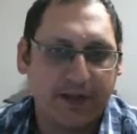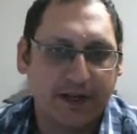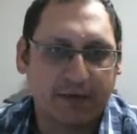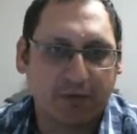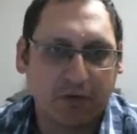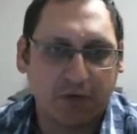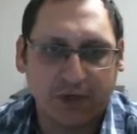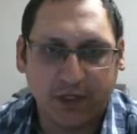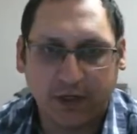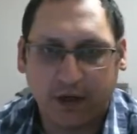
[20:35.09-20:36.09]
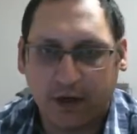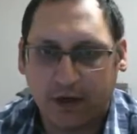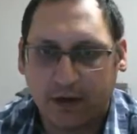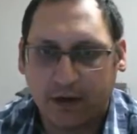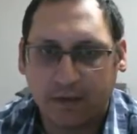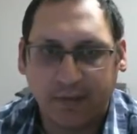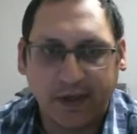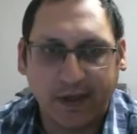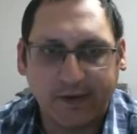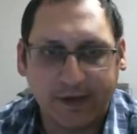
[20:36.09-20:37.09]
explosion
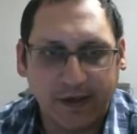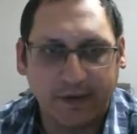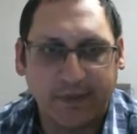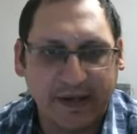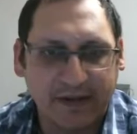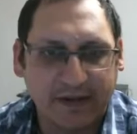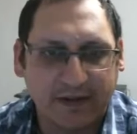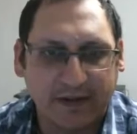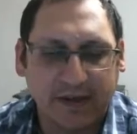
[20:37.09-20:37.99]
piece, basically.